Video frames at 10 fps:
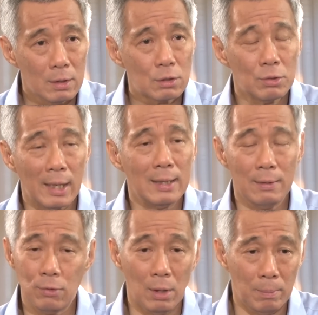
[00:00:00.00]
so that
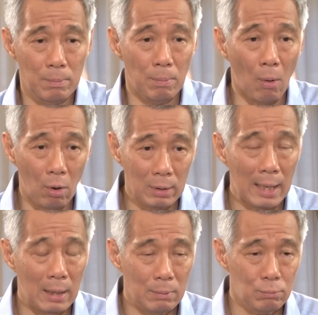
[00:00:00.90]
if you are born
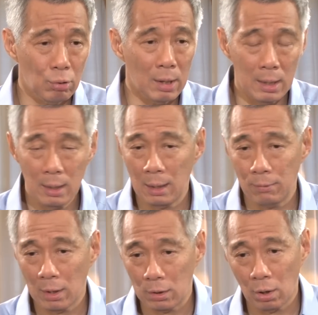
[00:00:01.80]
poor,
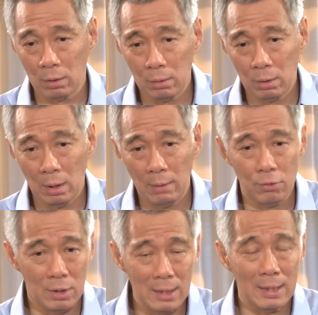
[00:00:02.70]
if
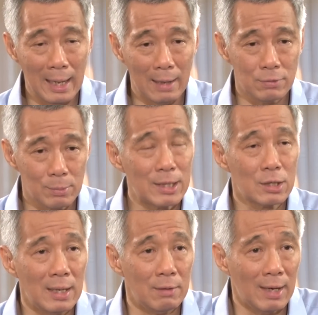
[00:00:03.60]
you didn't have
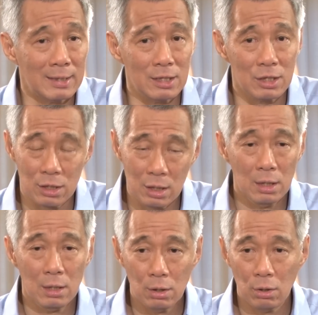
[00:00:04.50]
special advantages
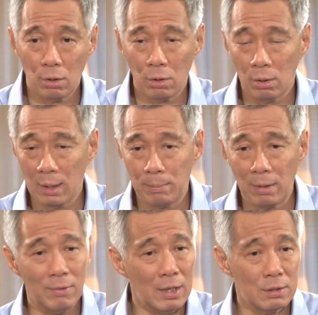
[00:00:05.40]
or a
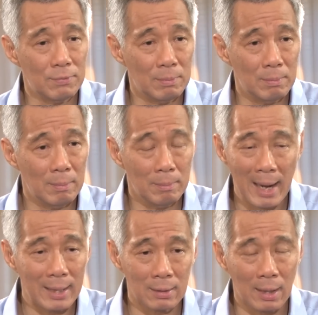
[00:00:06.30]
privileged
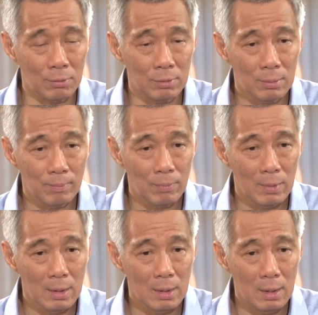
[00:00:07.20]
background,
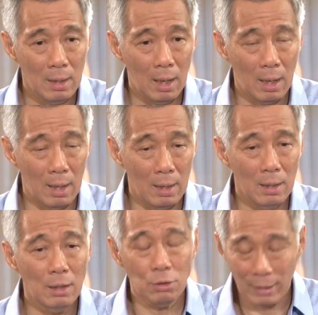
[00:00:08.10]

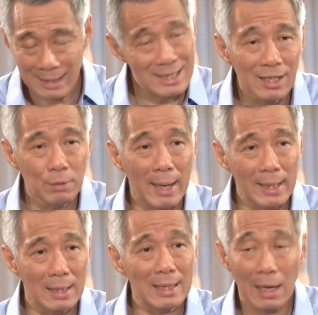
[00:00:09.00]
you can still
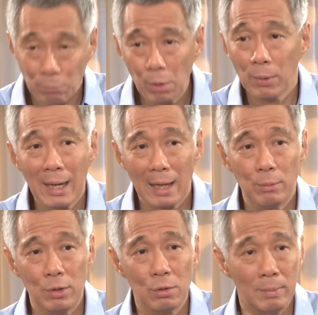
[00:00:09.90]
make it, and we will
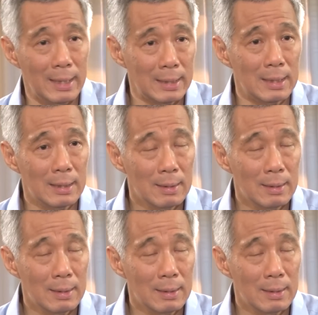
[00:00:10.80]
help you to make it.